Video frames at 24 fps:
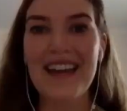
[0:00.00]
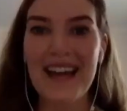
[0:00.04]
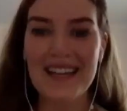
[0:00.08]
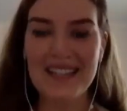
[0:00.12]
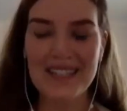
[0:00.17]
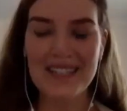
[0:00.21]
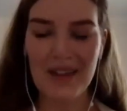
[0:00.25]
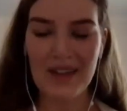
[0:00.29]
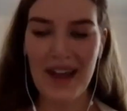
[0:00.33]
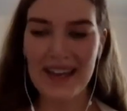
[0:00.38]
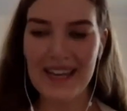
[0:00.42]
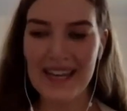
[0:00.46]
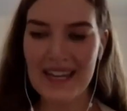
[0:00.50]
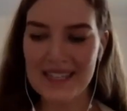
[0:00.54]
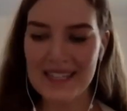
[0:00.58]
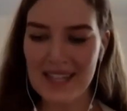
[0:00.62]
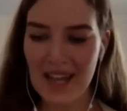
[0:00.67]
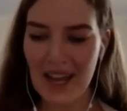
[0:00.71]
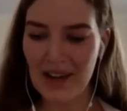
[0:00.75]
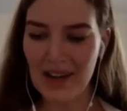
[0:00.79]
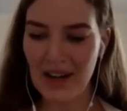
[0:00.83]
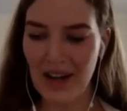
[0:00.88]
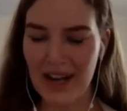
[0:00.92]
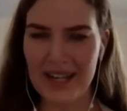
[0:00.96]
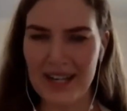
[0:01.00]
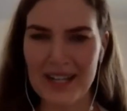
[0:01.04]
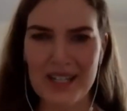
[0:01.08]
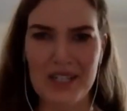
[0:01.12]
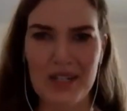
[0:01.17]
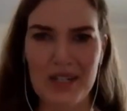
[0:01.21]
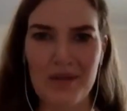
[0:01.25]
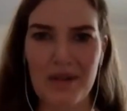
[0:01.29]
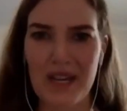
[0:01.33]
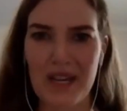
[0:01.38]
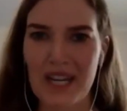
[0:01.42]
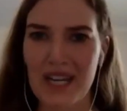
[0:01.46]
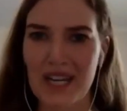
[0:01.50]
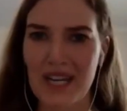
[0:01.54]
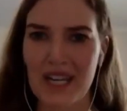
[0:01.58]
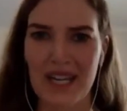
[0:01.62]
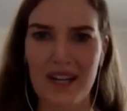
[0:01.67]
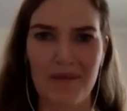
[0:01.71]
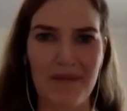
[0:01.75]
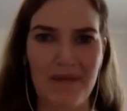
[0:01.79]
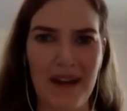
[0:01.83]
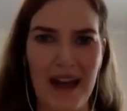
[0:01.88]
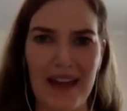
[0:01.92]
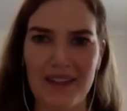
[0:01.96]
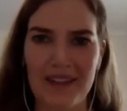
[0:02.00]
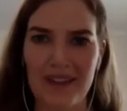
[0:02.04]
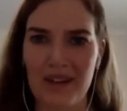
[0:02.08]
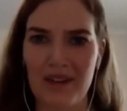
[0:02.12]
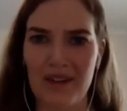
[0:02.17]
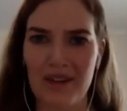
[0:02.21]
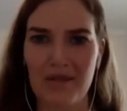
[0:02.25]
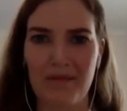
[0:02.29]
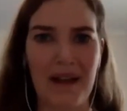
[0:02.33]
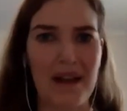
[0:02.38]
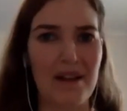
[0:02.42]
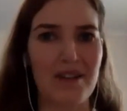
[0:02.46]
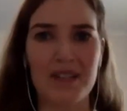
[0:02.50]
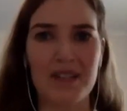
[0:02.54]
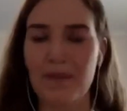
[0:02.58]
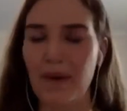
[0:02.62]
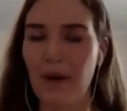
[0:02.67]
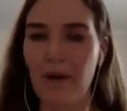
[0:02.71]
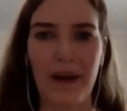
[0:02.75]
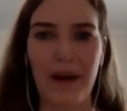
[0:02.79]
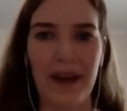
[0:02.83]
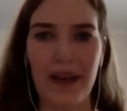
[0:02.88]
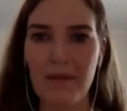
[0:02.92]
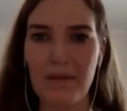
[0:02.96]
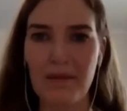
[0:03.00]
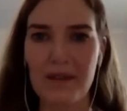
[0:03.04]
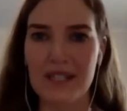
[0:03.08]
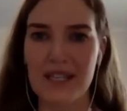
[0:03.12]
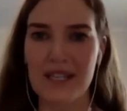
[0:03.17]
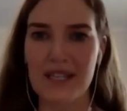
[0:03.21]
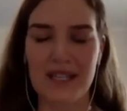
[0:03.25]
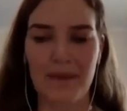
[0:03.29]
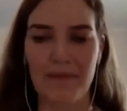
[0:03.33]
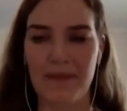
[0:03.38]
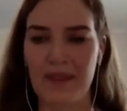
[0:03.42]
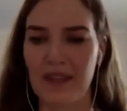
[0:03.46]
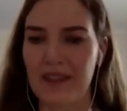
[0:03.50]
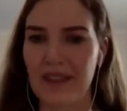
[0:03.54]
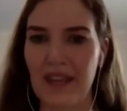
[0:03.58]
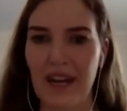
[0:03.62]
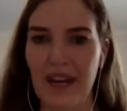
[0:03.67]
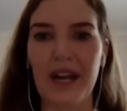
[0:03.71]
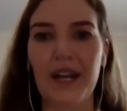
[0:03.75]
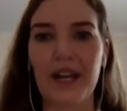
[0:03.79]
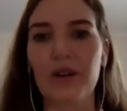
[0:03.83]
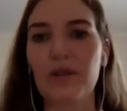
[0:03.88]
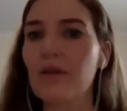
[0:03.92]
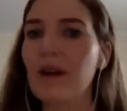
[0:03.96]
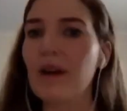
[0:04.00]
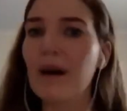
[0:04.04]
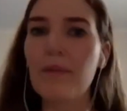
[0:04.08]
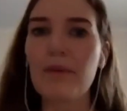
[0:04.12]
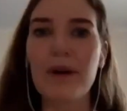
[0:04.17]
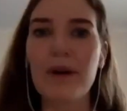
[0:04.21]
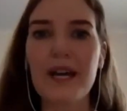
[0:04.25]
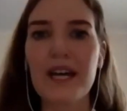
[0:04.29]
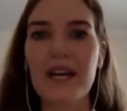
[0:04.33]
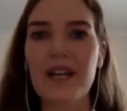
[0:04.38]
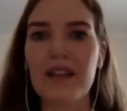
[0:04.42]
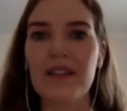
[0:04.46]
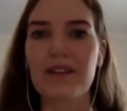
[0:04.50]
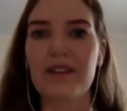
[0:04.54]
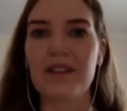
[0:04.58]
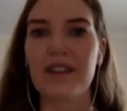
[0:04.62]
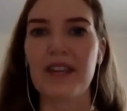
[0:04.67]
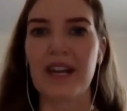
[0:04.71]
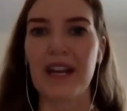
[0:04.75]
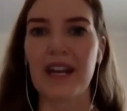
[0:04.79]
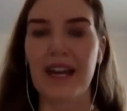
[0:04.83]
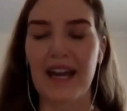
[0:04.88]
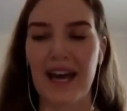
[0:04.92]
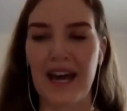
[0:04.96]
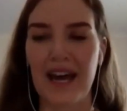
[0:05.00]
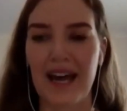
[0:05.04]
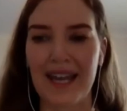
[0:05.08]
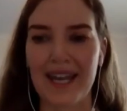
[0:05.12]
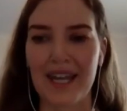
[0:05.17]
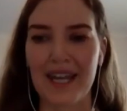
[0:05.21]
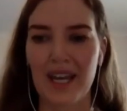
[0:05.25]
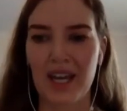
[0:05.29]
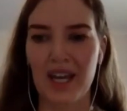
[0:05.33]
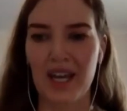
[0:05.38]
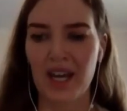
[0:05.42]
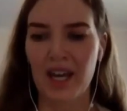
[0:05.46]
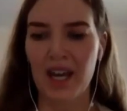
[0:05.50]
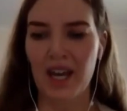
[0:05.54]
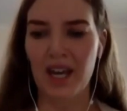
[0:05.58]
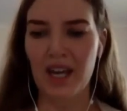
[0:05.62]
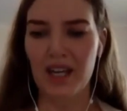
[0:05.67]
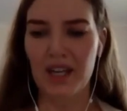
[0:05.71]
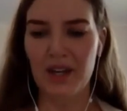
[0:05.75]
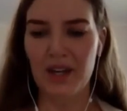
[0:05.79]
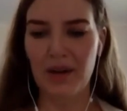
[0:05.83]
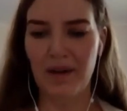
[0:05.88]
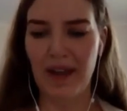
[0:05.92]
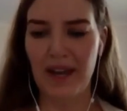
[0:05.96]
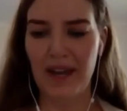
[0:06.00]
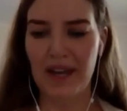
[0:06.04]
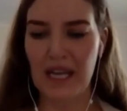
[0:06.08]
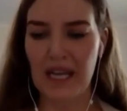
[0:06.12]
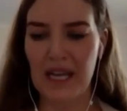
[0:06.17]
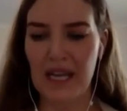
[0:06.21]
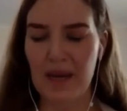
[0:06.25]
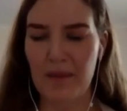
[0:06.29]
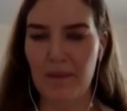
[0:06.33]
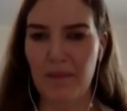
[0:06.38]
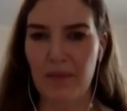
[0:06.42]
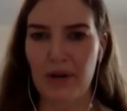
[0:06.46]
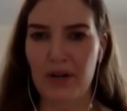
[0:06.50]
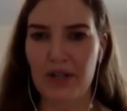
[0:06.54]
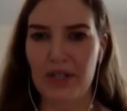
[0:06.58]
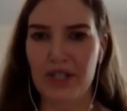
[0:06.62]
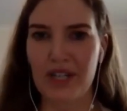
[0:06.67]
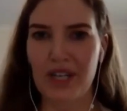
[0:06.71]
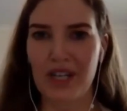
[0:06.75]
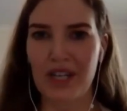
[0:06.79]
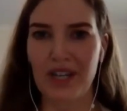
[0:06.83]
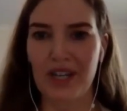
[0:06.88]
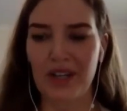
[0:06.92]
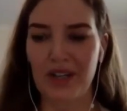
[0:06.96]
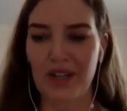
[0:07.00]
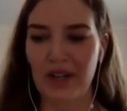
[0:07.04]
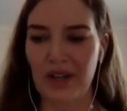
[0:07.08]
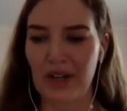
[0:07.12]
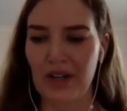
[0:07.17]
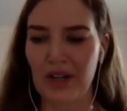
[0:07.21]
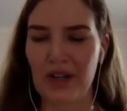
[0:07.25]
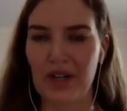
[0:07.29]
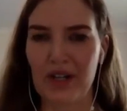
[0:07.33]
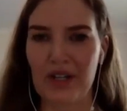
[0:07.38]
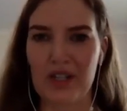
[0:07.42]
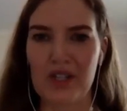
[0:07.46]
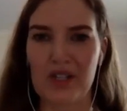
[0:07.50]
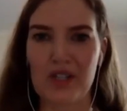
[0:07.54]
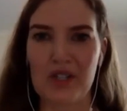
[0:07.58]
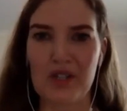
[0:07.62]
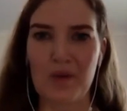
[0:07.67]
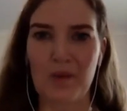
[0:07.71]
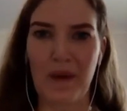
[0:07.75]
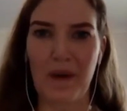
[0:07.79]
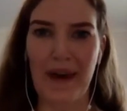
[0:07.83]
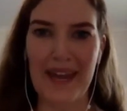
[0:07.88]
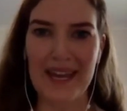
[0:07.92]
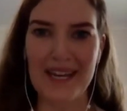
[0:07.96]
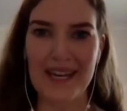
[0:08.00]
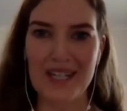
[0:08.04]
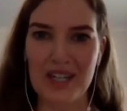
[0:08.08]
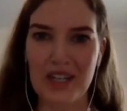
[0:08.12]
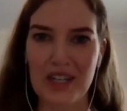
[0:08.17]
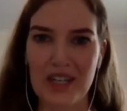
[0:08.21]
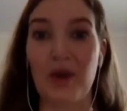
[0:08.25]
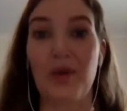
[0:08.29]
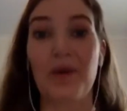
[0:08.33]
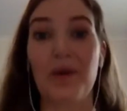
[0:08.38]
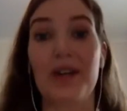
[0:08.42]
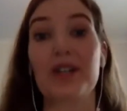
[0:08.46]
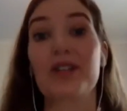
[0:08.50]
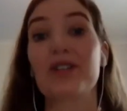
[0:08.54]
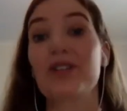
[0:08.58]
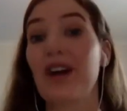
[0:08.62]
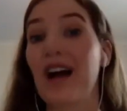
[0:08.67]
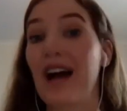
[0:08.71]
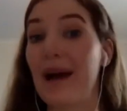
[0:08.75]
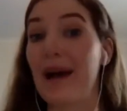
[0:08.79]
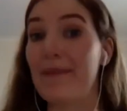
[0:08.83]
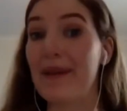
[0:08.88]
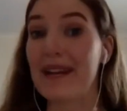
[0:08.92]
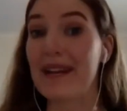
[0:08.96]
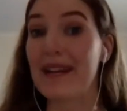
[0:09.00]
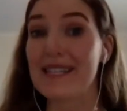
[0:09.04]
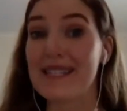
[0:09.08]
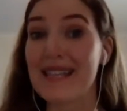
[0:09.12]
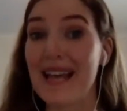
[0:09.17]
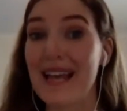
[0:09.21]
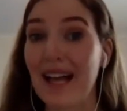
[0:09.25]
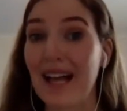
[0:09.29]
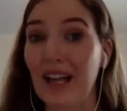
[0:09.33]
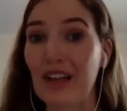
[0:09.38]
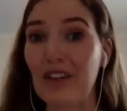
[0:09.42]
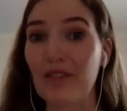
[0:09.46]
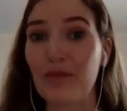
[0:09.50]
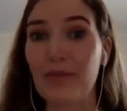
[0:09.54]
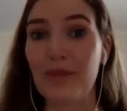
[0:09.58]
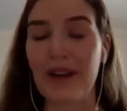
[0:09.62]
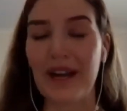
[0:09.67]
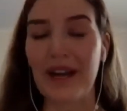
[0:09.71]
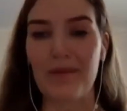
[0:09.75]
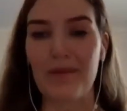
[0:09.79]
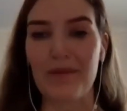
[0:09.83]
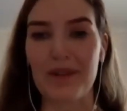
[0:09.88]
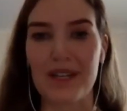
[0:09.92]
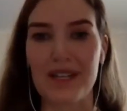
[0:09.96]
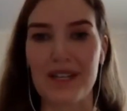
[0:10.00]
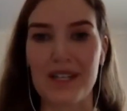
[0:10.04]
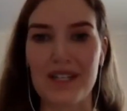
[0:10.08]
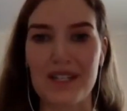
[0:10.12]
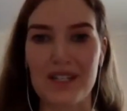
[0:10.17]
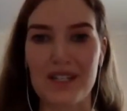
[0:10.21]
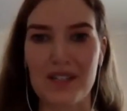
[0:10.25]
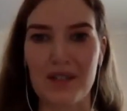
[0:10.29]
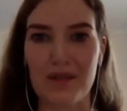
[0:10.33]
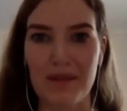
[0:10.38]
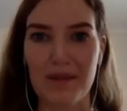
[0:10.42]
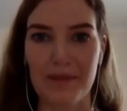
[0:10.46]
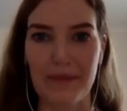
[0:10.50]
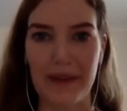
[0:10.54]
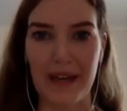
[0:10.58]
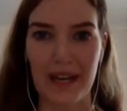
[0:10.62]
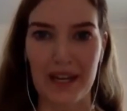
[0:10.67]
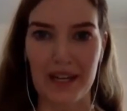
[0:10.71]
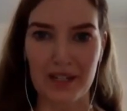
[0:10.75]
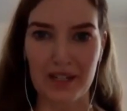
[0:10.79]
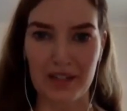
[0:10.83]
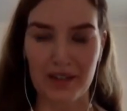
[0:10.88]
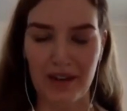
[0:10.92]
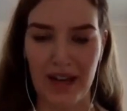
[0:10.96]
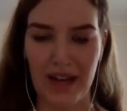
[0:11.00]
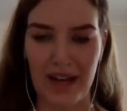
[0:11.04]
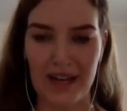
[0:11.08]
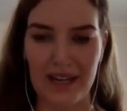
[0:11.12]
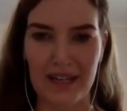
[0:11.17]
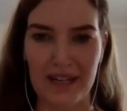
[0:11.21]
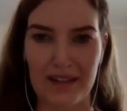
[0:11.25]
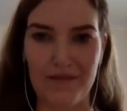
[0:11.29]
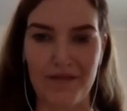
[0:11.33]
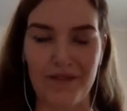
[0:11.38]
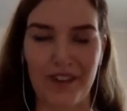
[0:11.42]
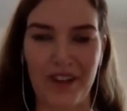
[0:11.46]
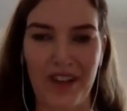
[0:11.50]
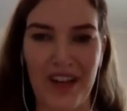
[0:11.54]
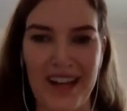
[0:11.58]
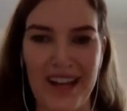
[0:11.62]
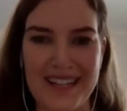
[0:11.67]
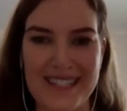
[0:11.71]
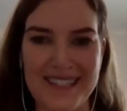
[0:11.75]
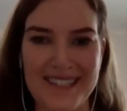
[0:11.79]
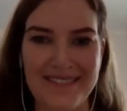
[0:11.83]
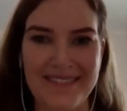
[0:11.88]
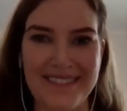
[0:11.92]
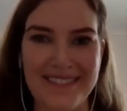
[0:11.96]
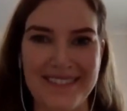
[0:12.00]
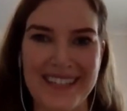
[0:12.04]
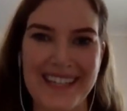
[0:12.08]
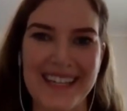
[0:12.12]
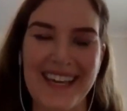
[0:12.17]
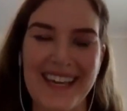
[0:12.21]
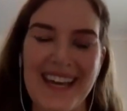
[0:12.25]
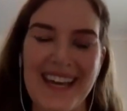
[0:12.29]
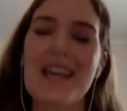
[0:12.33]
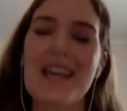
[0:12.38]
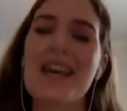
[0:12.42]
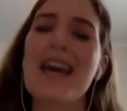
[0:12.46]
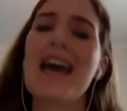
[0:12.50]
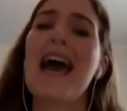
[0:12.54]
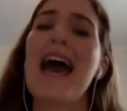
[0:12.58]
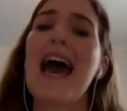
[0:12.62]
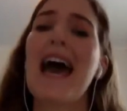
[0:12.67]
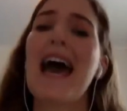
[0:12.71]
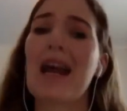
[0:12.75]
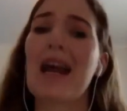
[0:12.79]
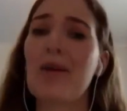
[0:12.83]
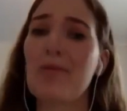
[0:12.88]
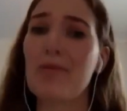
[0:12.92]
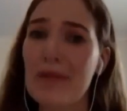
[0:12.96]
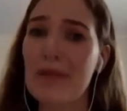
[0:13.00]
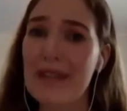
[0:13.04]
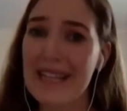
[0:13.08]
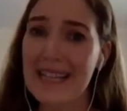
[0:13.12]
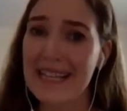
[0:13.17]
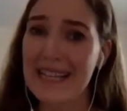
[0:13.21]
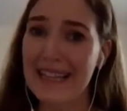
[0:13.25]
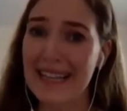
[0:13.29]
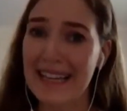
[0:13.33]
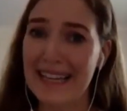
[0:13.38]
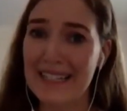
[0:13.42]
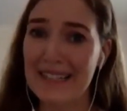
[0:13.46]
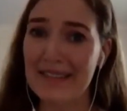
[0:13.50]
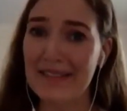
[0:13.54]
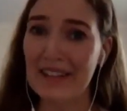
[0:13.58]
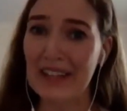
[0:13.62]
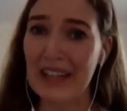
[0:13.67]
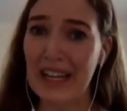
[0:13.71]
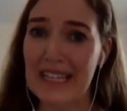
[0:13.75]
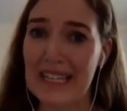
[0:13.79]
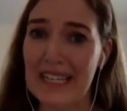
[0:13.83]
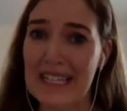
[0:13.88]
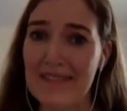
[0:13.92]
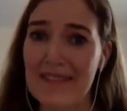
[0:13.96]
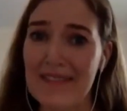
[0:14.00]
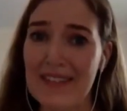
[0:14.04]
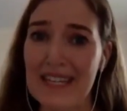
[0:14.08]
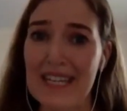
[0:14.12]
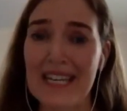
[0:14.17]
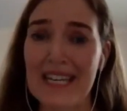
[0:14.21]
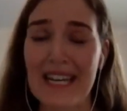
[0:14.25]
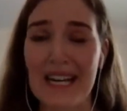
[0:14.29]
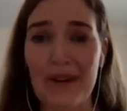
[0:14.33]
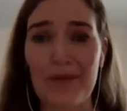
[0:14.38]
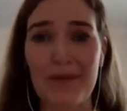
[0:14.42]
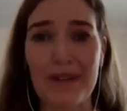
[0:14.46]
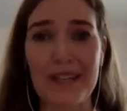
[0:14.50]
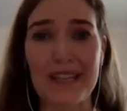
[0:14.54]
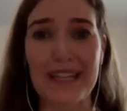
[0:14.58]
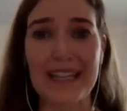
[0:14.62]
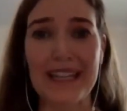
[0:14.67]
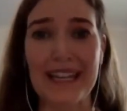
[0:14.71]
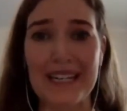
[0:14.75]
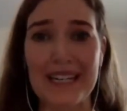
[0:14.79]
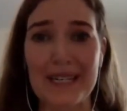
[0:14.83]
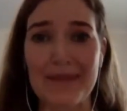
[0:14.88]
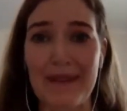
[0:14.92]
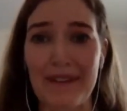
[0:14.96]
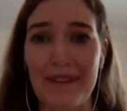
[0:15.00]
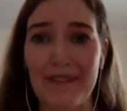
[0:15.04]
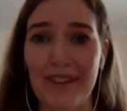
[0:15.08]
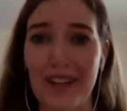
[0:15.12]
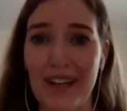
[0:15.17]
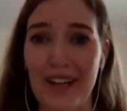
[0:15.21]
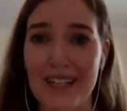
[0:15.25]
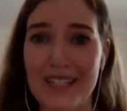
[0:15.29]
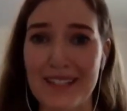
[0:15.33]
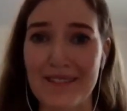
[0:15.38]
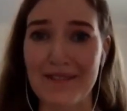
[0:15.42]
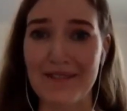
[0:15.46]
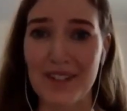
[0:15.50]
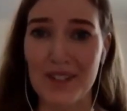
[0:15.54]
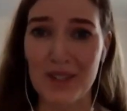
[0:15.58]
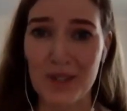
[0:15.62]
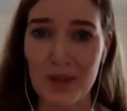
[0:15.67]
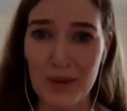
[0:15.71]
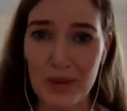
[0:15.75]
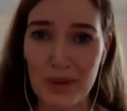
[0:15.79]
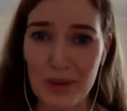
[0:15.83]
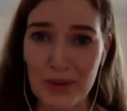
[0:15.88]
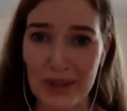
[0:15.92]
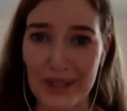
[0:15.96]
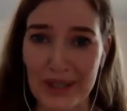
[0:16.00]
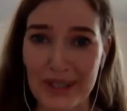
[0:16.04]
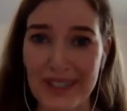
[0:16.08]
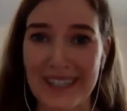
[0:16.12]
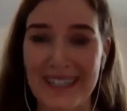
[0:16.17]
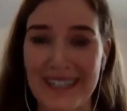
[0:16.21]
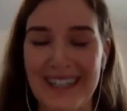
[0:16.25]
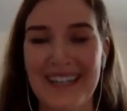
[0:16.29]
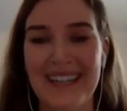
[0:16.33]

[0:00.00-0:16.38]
so I guess I got into it in a rather roundabout way. It wasn't something that I grew up with or that I had, you know, any particular sway to go and try myself, but I was doing my undergrad in philosophy and I really liked philosophy and I really liked my philosophy tutor.